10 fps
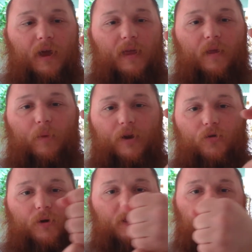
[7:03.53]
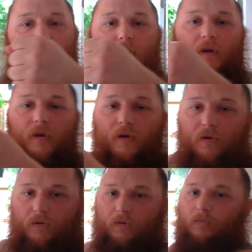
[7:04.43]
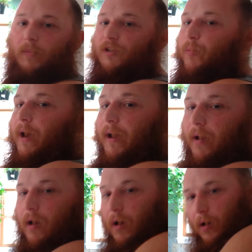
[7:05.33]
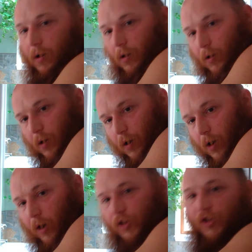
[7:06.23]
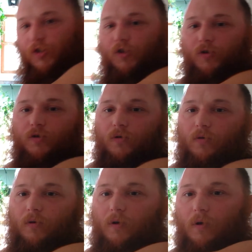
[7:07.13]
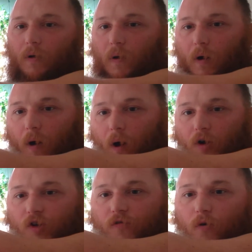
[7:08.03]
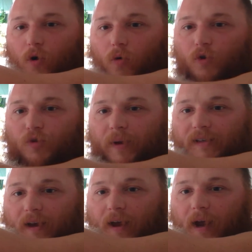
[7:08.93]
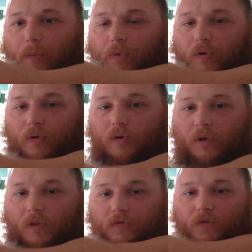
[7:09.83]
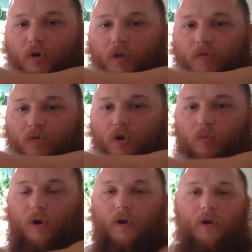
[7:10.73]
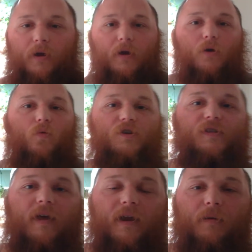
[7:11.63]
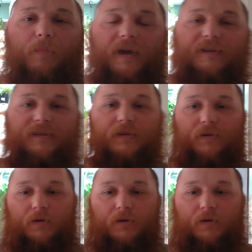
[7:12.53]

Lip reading: And then by doing that, my spine arches forward, which makes a gap in the vertebrae, which then makes it,